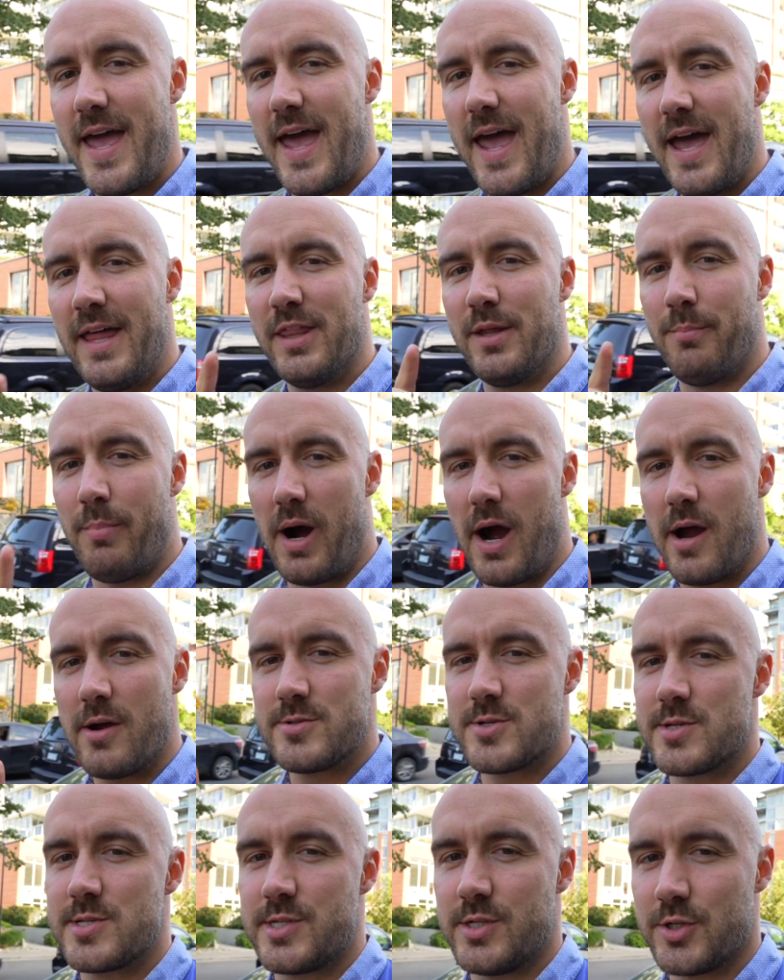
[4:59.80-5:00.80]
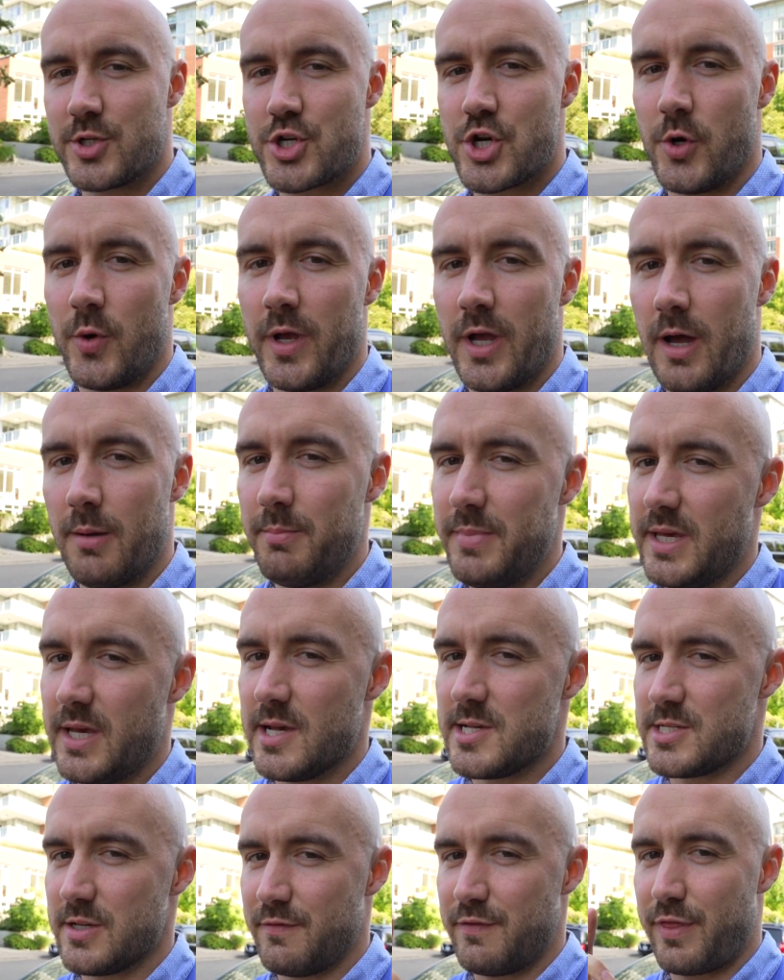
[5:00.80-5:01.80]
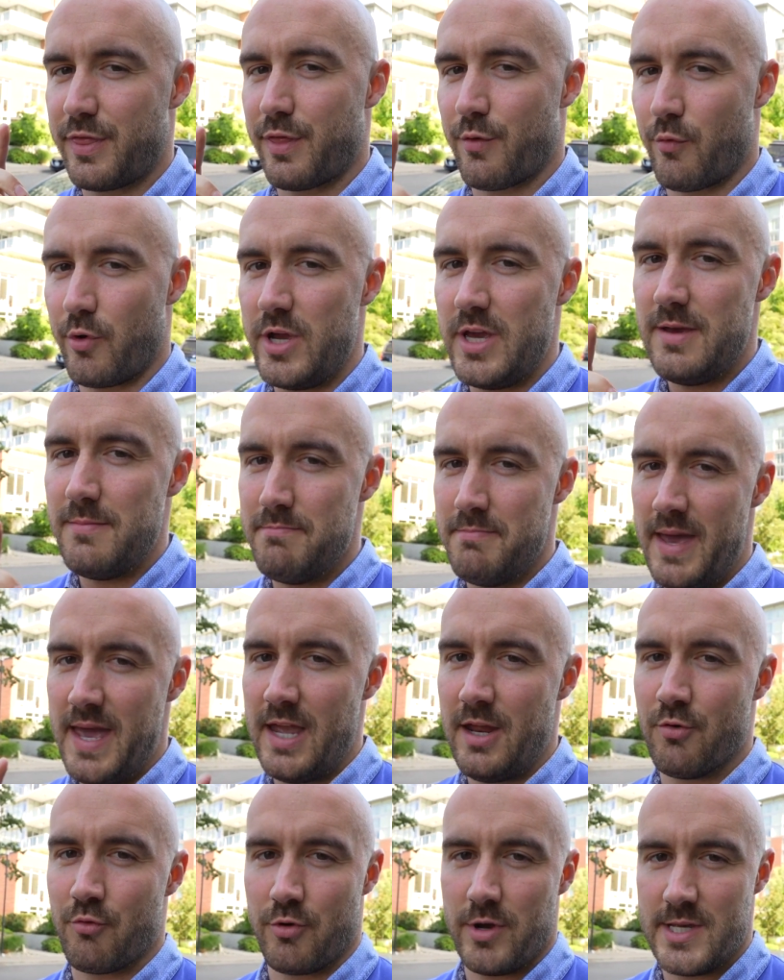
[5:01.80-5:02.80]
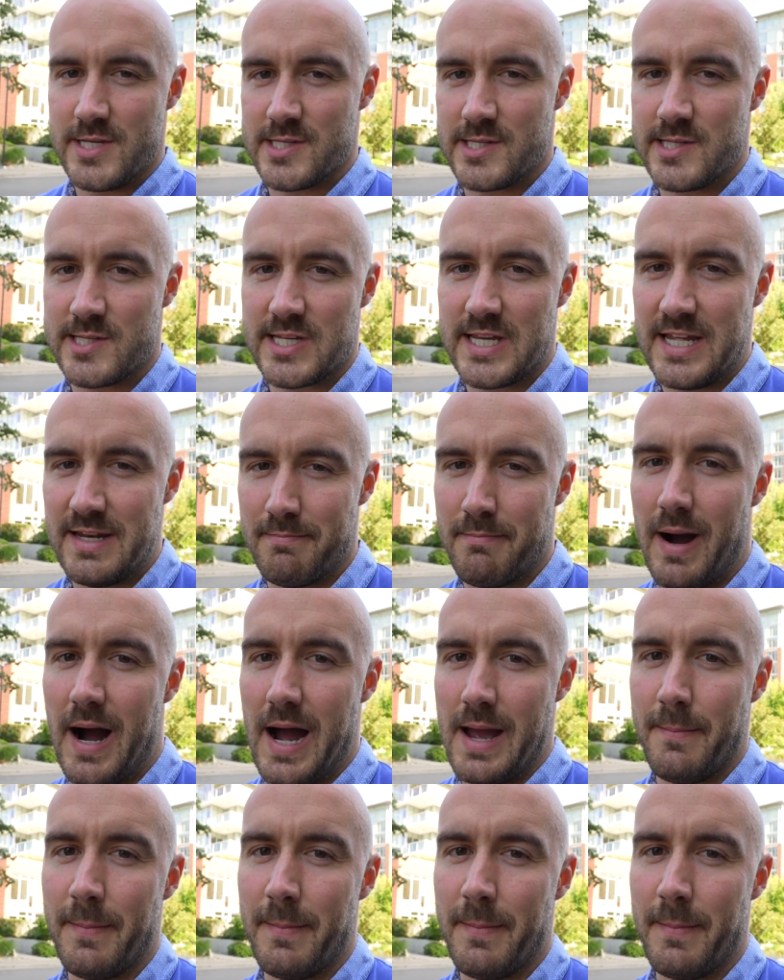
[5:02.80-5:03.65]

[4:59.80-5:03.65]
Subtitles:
And the buyers are still showing up because of three main reasons in my